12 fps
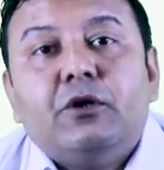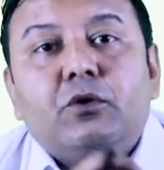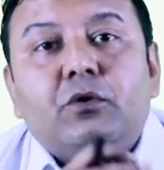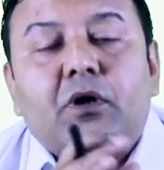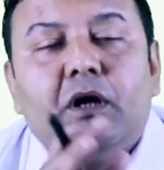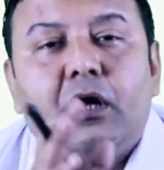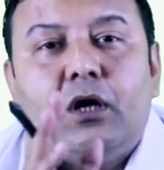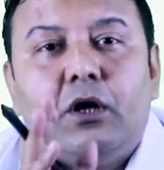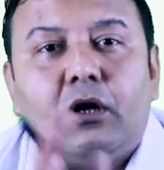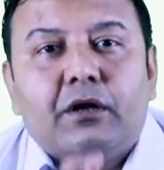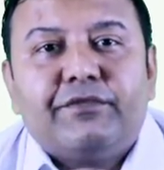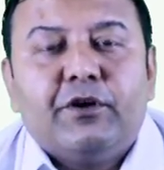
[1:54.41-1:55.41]
to a
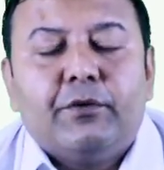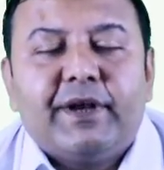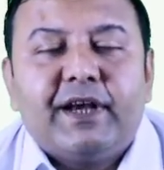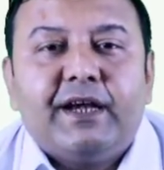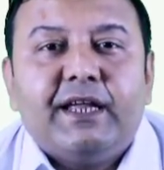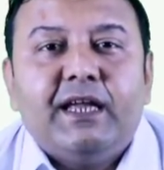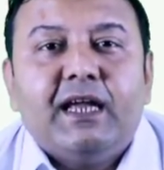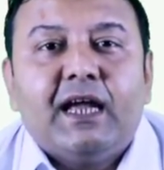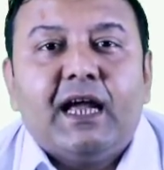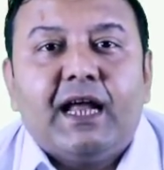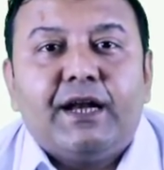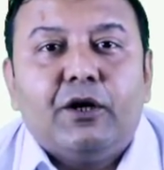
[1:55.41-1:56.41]
lot of humidity
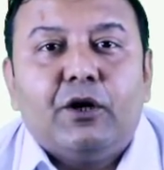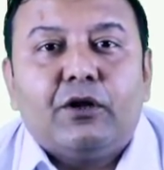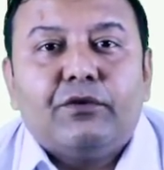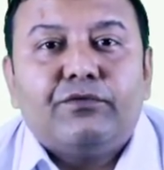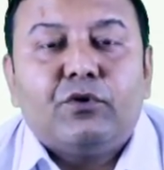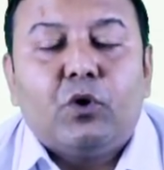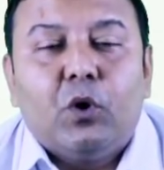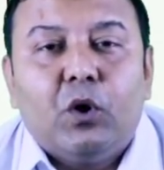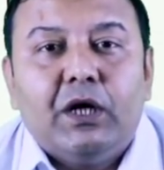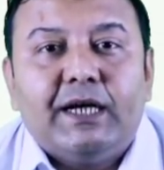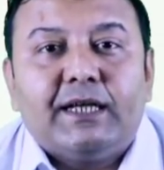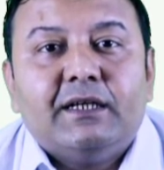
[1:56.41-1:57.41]
and a lot of
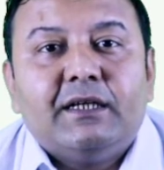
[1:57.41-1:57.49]
cold.